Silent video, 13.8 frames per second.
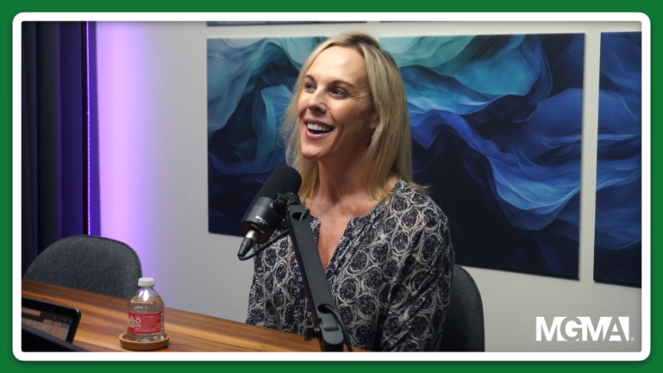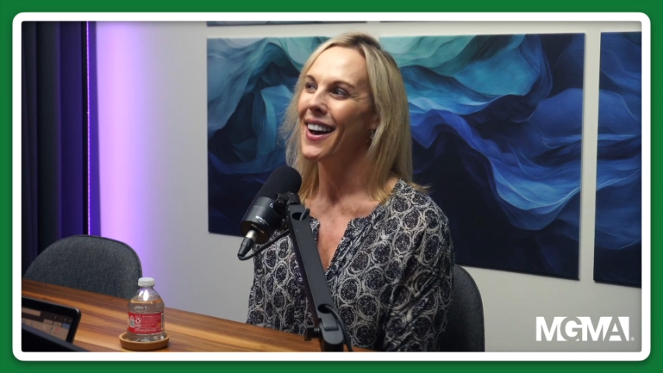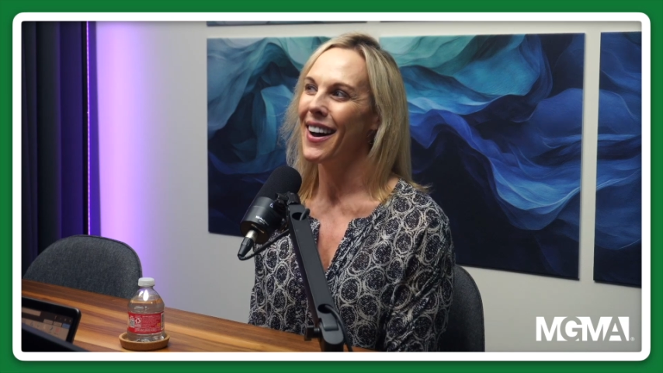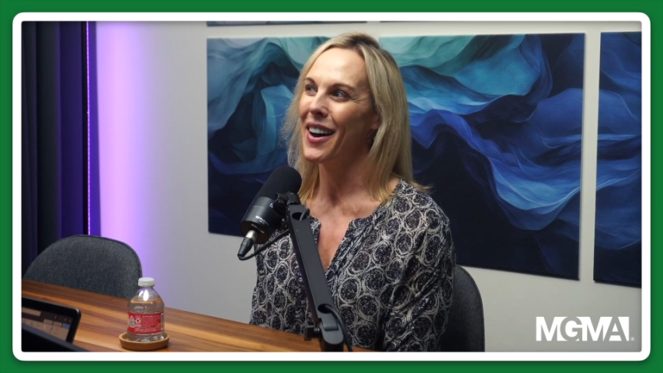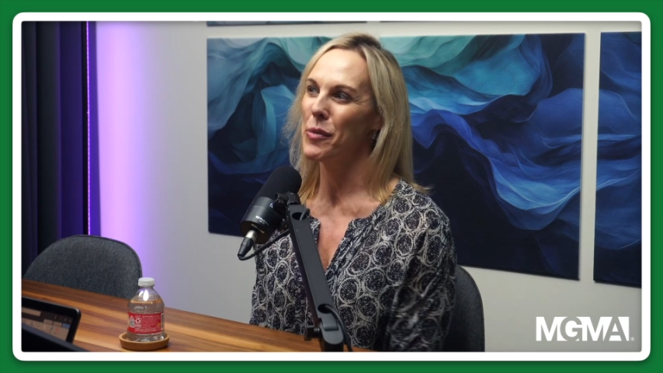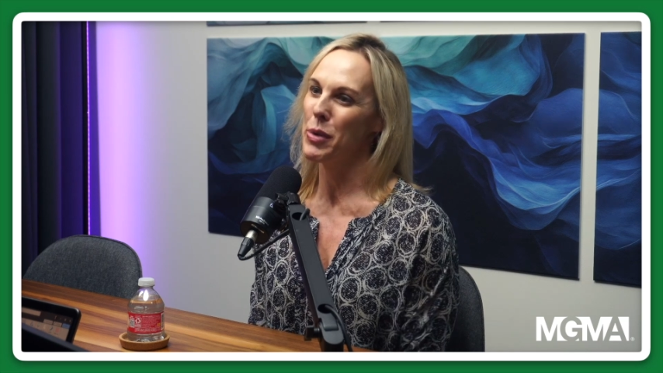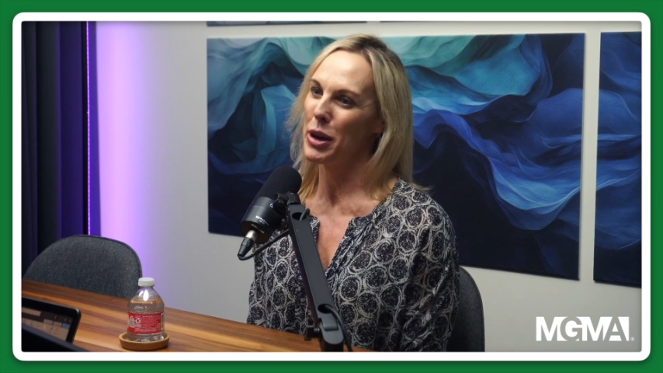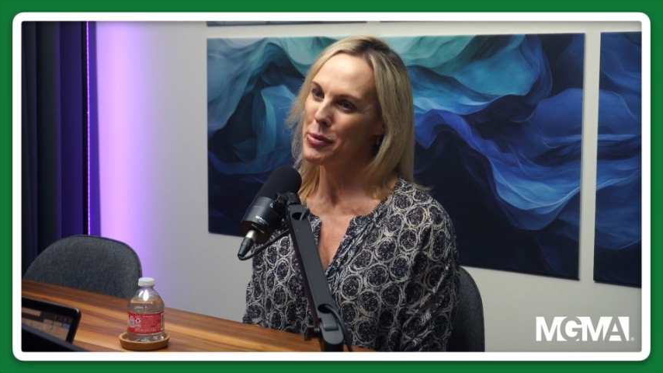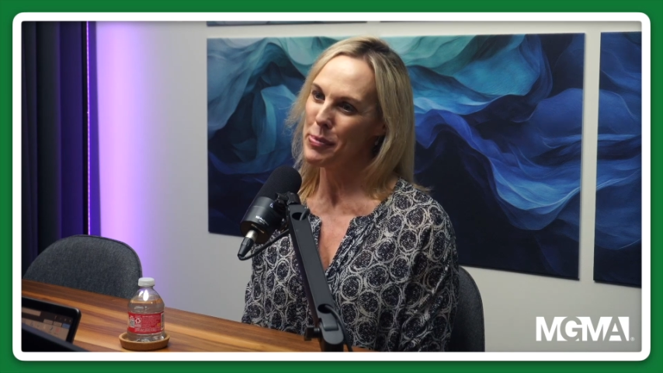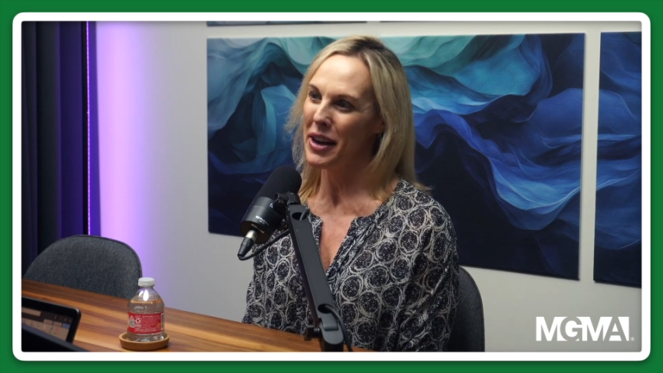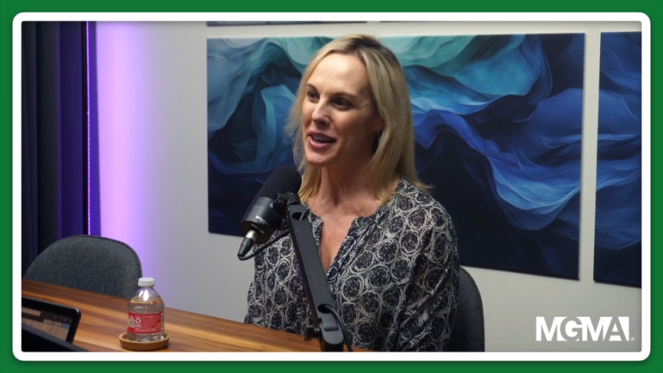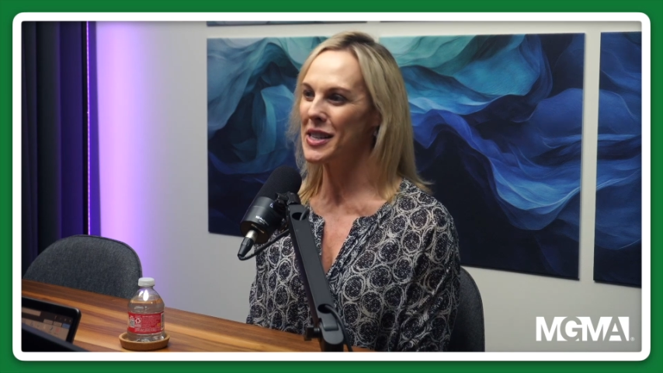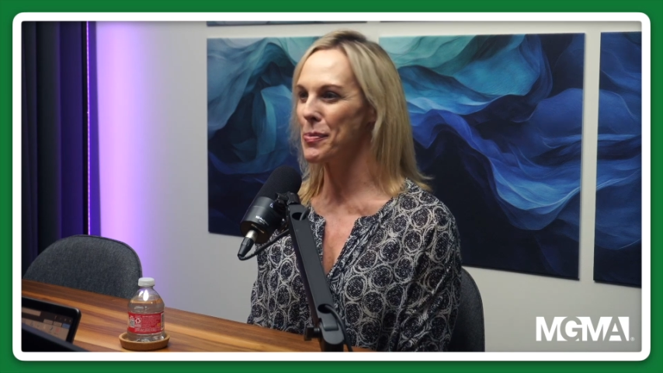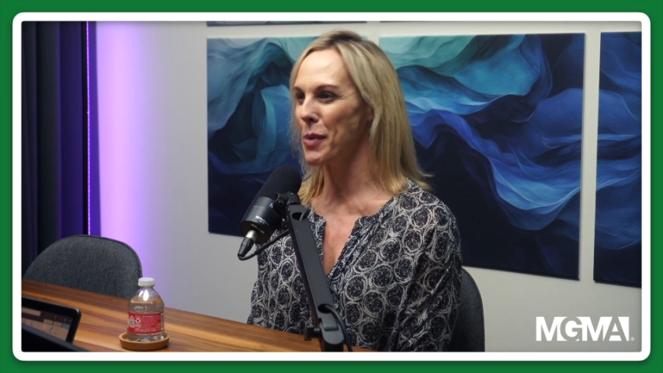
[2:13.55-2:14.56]
better
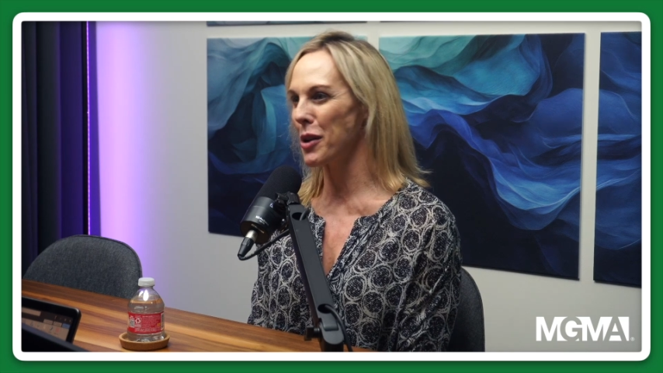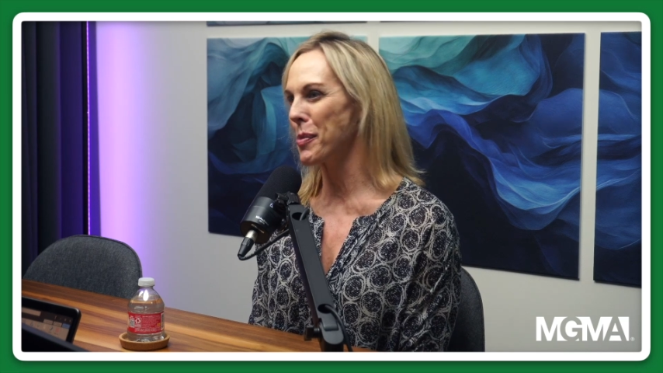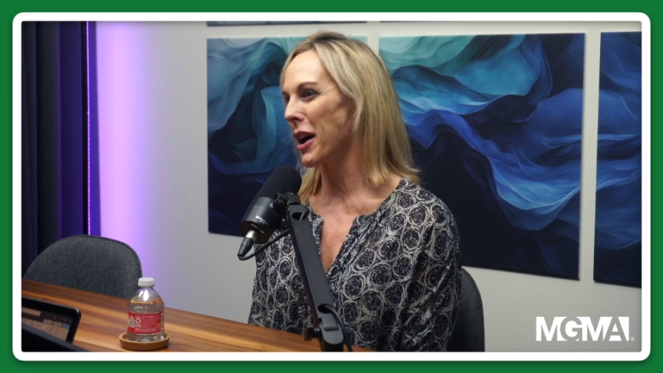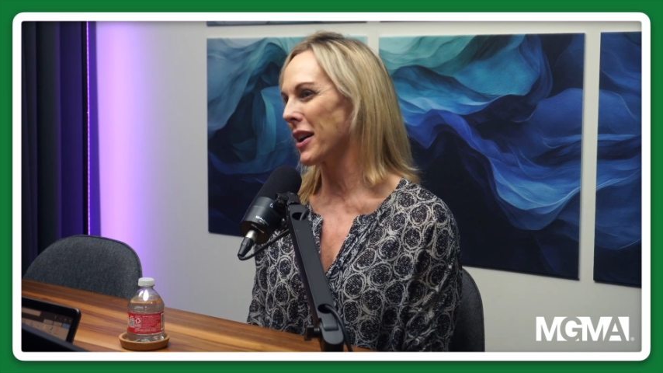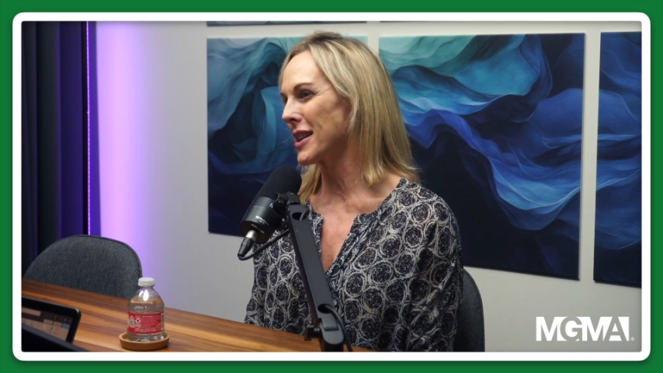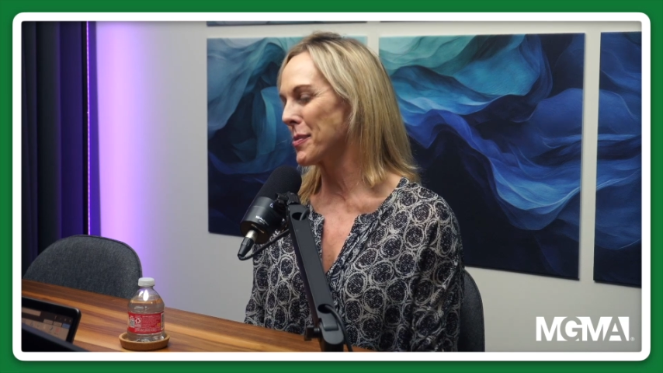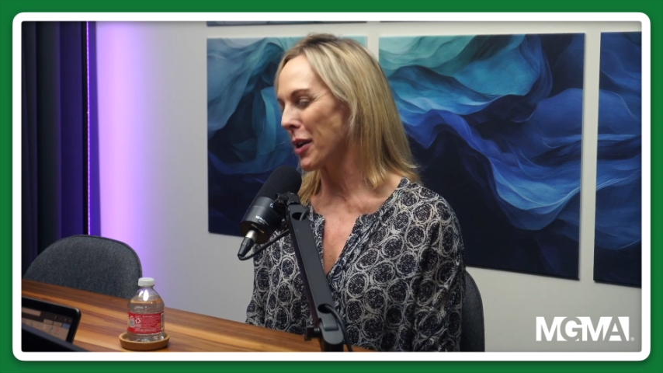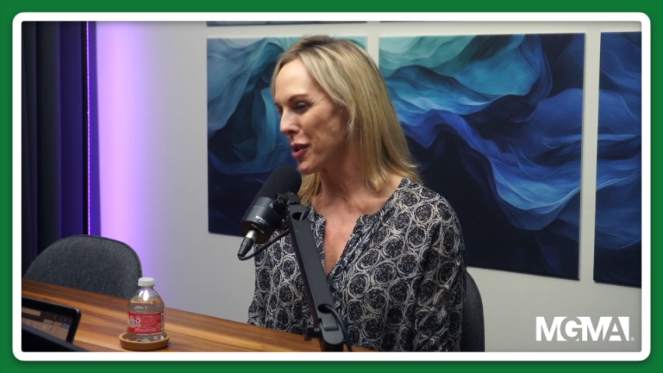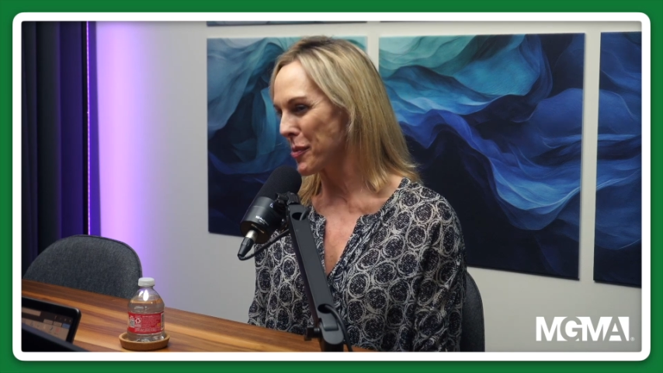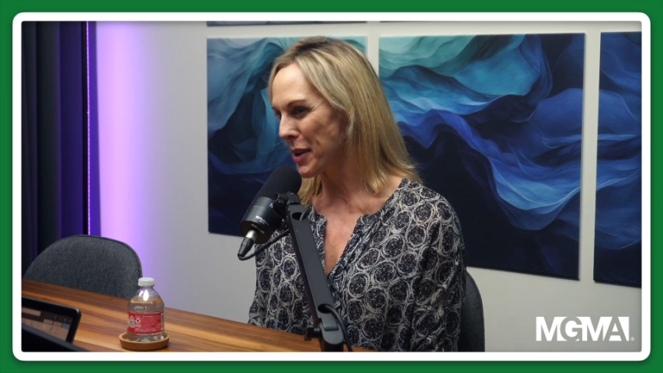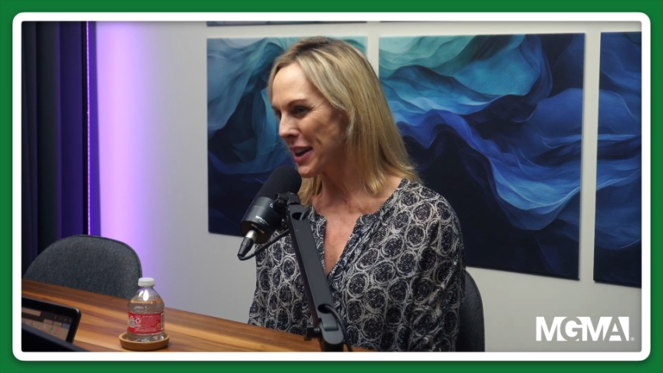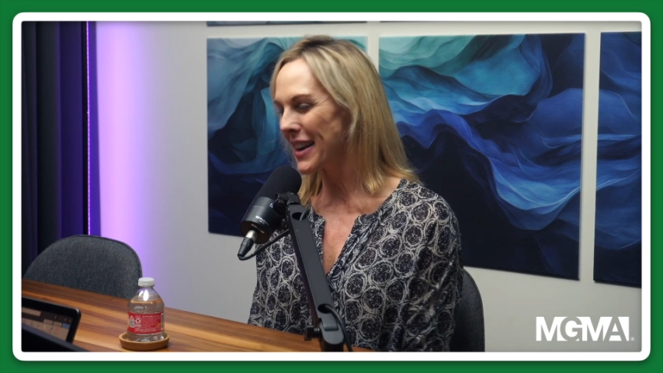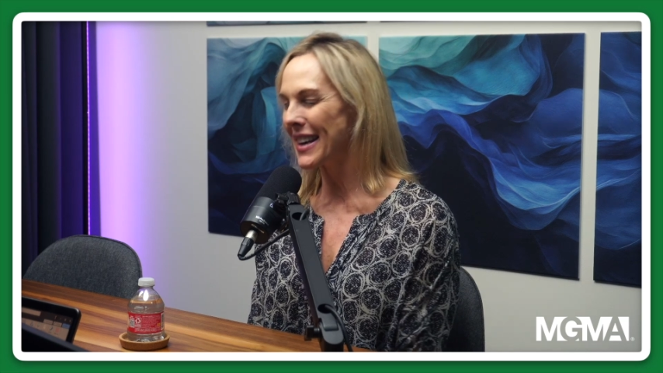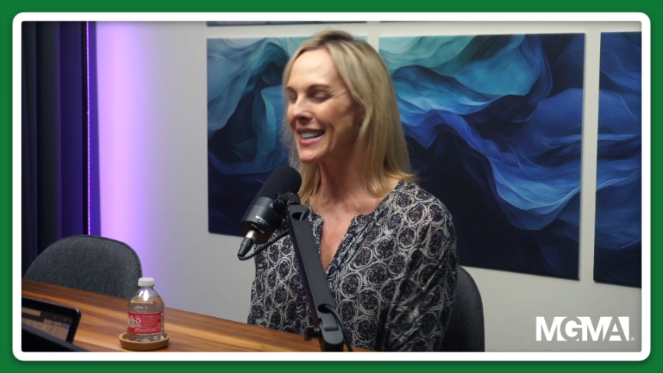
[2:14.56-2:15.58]
minds, better bodies, better
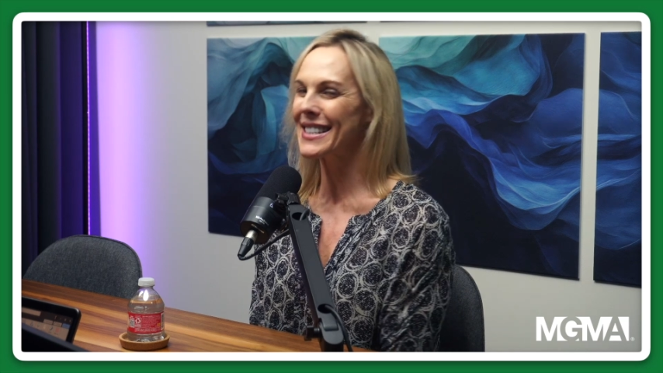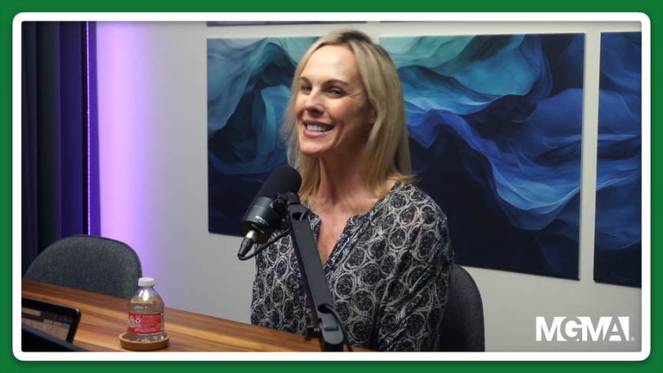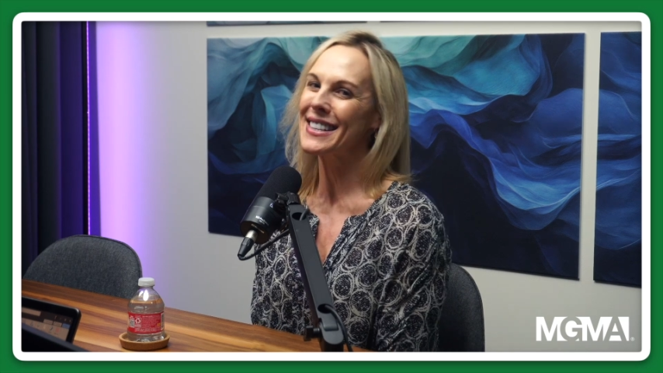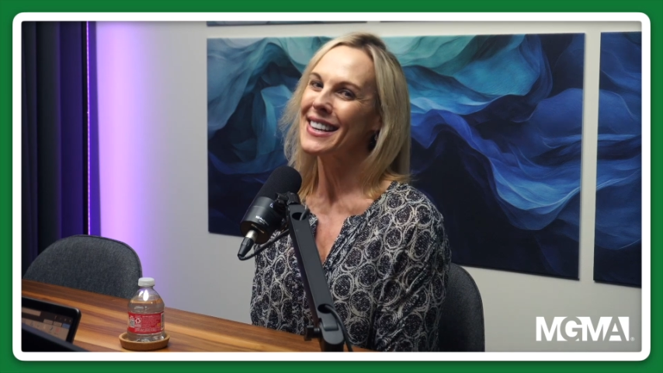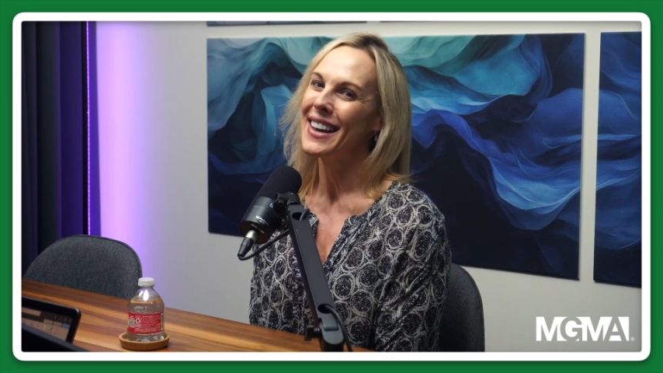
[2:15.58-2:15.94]
beings.